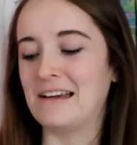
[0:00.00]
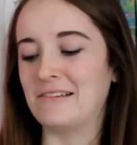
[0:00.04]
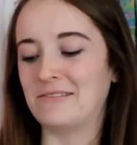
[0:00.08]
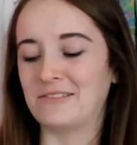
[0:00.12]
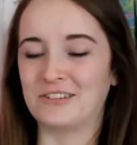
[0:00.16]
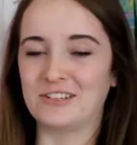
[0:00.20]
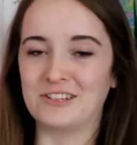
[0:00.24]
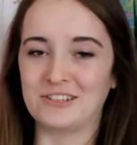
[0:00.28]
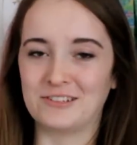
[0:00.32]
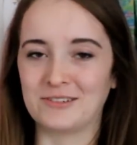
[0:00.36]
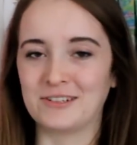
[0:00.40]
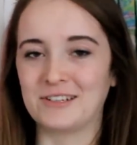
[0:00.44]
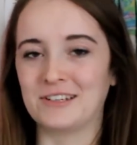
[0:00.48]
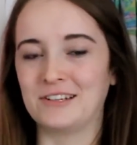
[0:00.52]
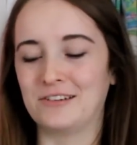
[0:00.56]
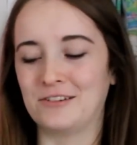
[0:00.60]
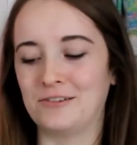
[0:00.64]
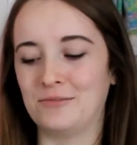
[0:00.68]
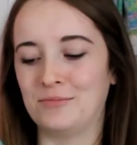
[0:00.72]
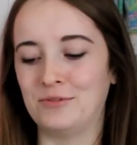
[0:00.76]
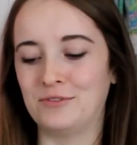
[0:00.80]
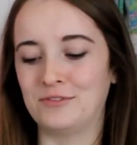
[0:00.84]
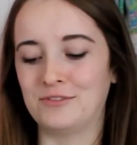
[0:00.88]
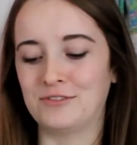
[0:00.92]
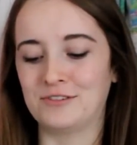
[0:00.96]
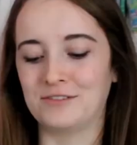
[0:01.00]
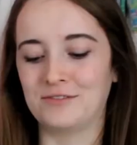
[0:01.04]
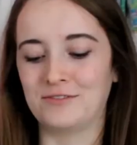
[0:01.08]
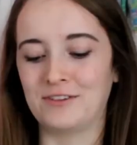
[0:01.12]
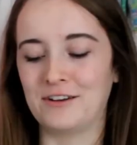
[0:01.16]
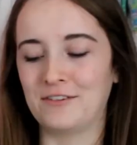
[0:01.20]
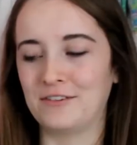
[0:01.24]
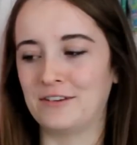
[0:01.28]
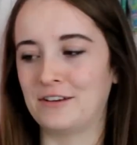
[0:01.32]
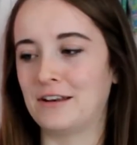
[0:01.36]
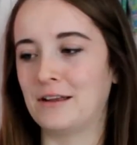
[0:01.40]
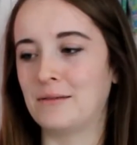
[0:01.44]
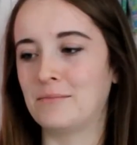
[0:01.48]
which is on Hunter Boots is
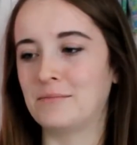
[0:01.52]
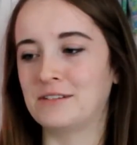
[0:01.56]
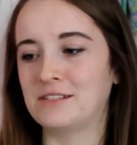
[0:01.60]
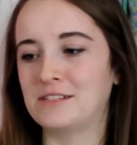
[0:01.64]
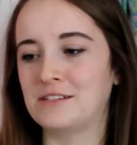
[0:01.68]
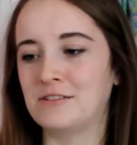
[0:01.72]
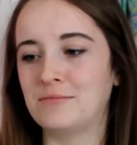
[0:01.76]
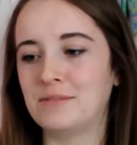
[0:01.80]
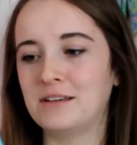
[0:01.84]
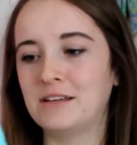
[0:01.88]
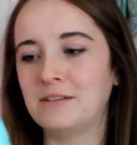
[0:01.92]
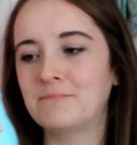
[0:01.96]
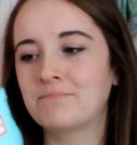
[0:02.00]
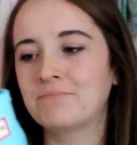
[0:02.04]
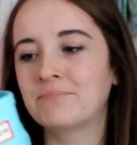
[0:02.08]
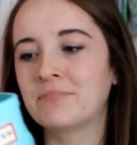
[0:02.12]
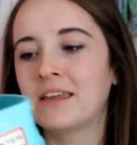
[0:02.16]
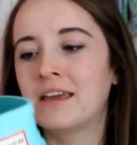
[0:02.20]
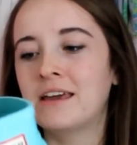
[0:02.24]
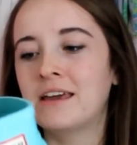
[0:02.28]
founded, I'm assuming.